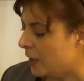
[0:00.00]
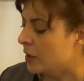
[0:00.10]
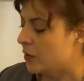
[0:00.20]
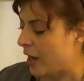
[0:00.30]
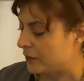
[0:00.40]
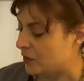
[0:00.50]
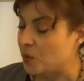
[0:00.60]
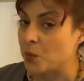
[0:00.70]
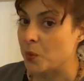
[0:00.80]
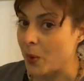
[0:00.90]
You have
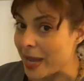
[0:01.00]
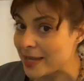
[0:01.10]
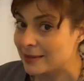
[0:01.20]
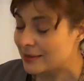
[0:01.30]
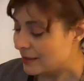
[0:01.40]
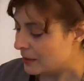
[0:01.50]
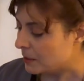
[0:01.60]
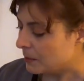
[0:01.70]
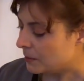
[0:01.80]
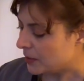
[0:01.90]
to wait
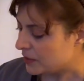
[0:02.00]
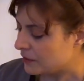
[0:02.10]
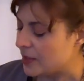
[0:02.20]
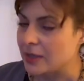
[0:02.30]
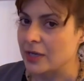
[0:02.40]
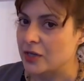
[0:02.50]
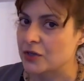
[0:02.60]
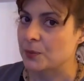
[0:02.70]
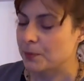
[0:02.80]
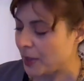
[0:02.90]
between
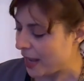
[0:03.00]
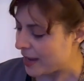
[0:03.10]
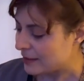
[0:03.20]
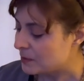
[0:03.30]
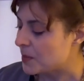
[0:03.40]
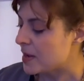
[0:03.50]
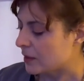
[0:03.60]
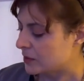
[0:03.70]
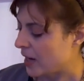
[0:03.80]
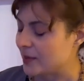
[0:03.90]
each paint
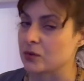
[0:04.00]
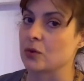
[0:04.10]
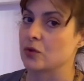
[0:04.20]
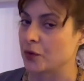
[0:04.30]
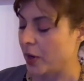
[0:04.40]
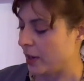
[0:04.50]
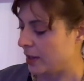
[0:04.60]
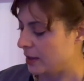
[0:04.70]
because it has to dry.